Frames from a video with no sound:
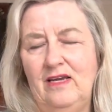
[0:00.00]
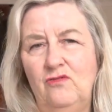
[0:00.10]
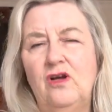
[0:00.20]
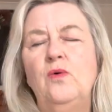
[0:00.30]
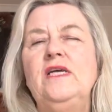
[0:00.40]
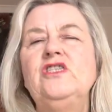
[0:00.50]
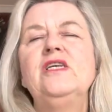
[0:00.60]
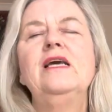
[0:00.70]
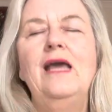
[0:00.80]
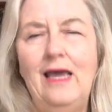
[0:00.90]

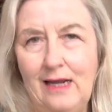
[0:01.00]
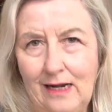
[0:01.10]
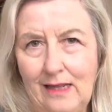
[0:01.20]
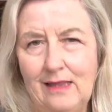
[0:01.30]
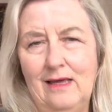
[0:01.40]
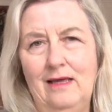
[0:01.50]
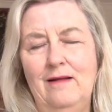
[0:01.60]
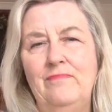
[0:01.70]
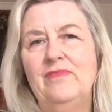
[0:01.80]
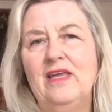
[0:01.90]
requesting anything
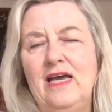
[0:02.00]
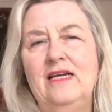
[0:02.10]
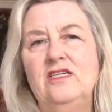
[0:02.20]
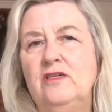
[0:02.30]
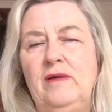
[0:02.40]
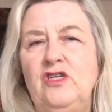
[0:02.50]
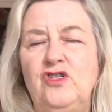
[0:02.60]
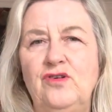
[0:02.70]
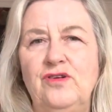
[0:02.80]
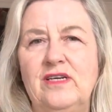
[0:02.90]
in a
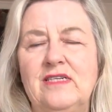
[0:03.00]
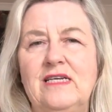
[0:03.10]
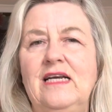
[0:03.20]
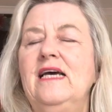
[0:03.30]
dementia unit